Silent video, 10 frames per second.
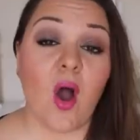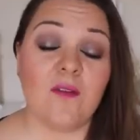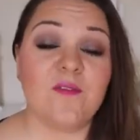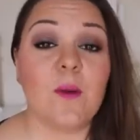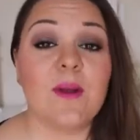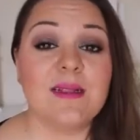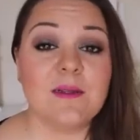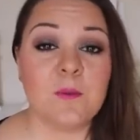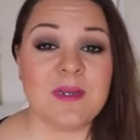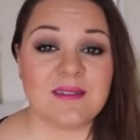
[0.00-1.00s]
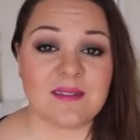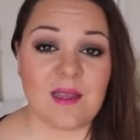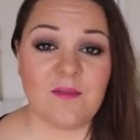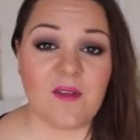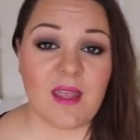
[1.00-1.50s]
I felt a little bit
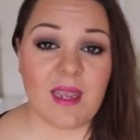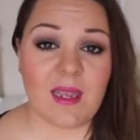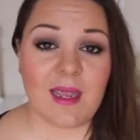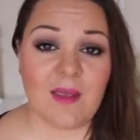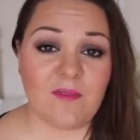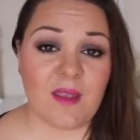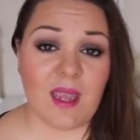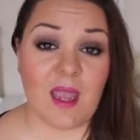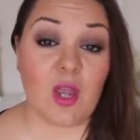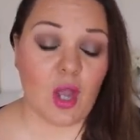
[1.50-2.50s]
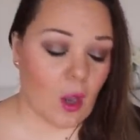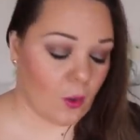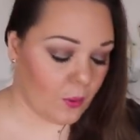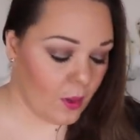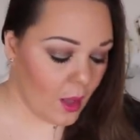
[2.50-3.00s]
safer in giving it a
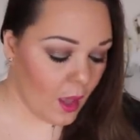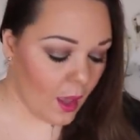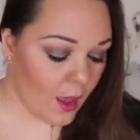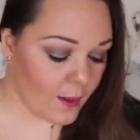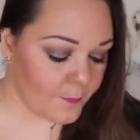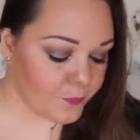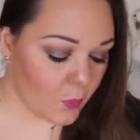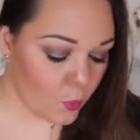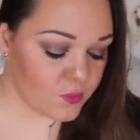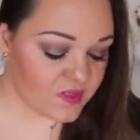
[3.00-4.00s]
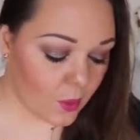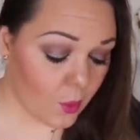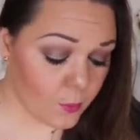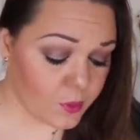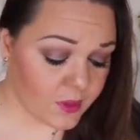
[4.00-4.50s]
go um,
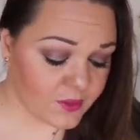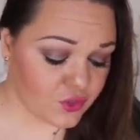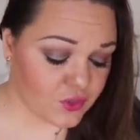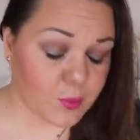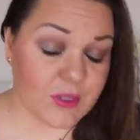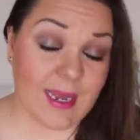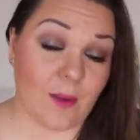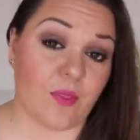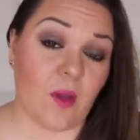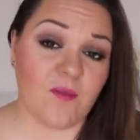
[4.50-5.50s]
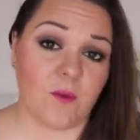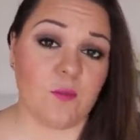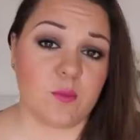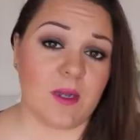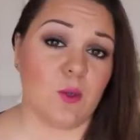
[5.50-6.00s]
also, I would like to just point out that I
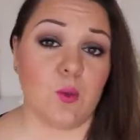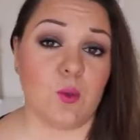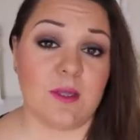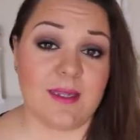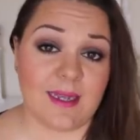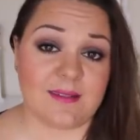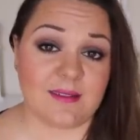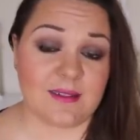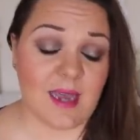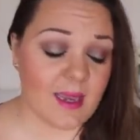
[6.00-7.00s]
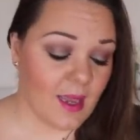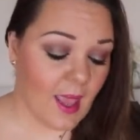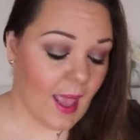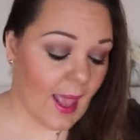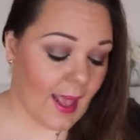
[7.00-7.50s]
filmed my haul yesterday
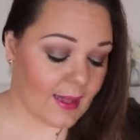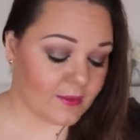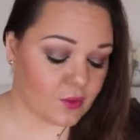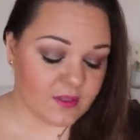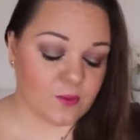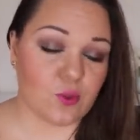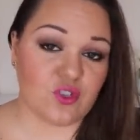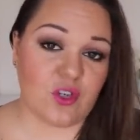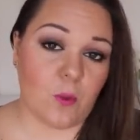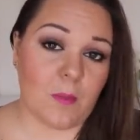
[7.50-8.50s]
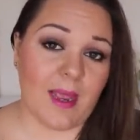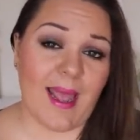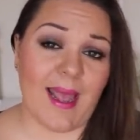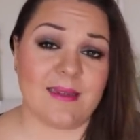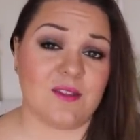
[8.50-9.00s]
and I swatched it on my
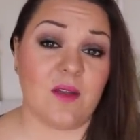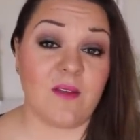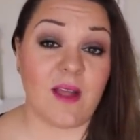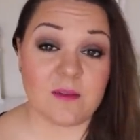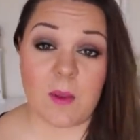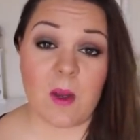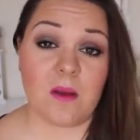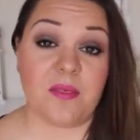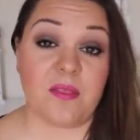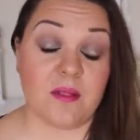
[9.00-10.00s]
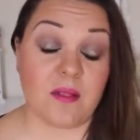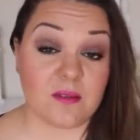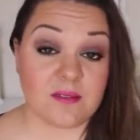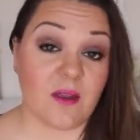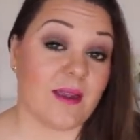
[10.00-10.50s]
hand and I've had a bath
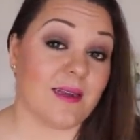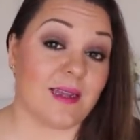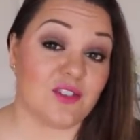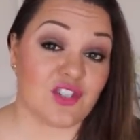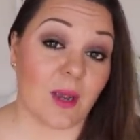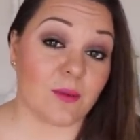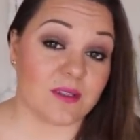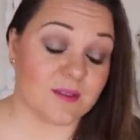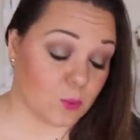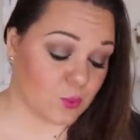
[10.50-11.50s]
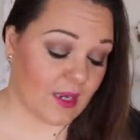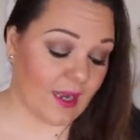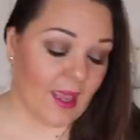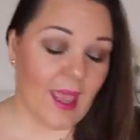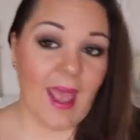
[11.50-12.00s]
last night and I had a shower this
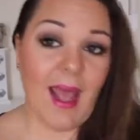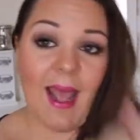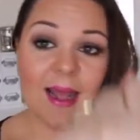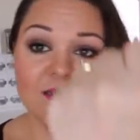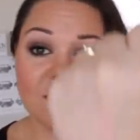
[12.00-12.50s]
morning and